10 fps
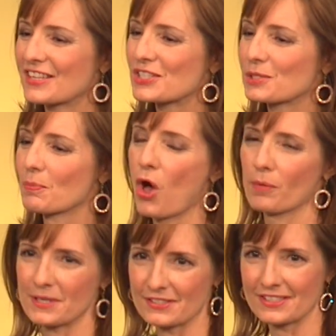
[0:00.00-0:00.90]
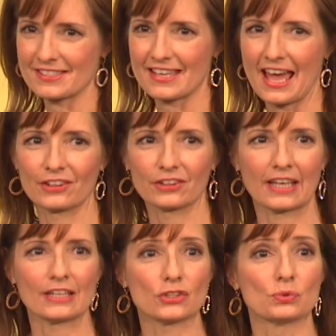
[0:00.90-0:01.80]
Small Business
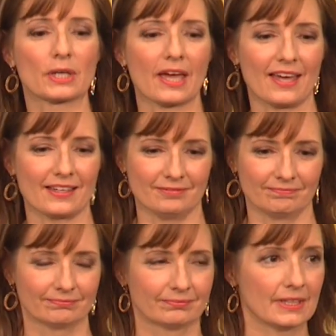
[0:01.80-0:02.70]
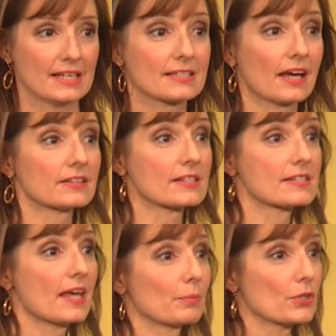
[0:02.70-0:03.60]
Saturday, UK. It's on
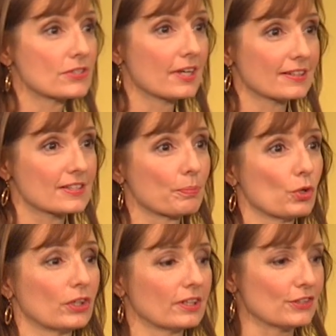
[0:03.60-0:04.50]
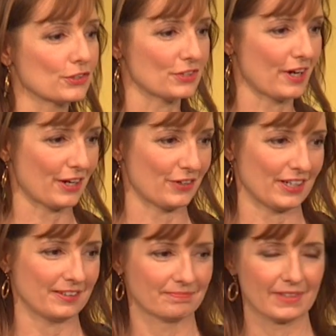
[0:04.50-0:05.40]
December 6th. Put it in your
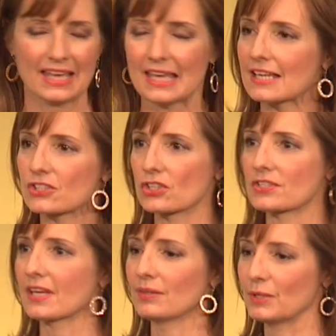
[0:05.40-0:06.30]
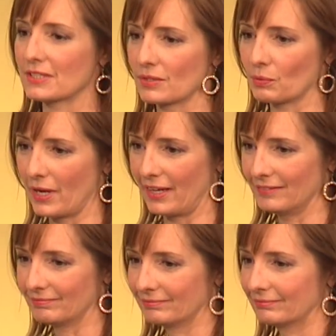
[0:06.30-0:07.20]
diary. It's just 8 weeks away.